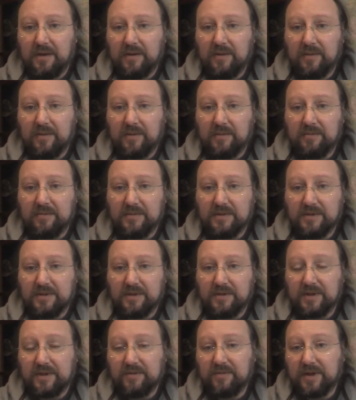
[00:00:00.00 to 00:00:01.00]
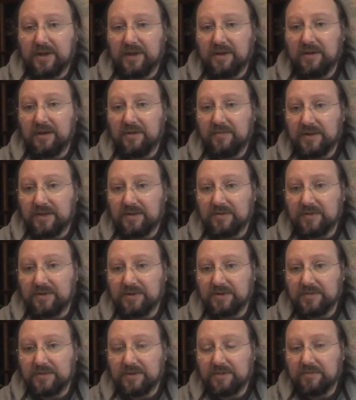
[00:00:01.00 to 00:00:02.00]
I found, of
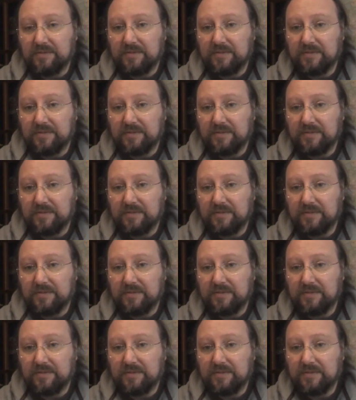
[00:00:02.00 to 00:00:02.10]
course,